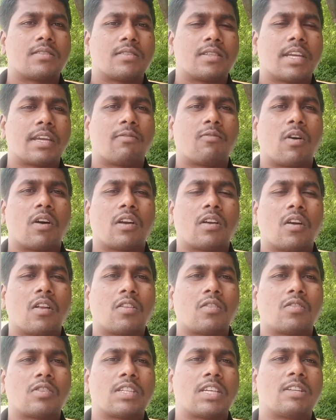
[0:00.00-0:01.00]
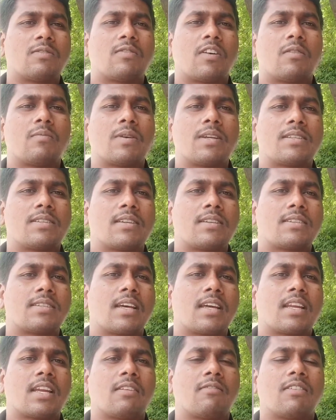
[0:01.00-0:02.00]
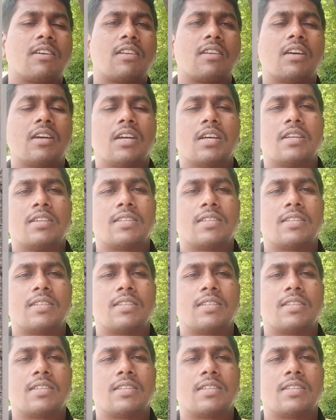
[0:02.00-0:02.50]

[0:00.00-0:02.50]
See what all those informations are given.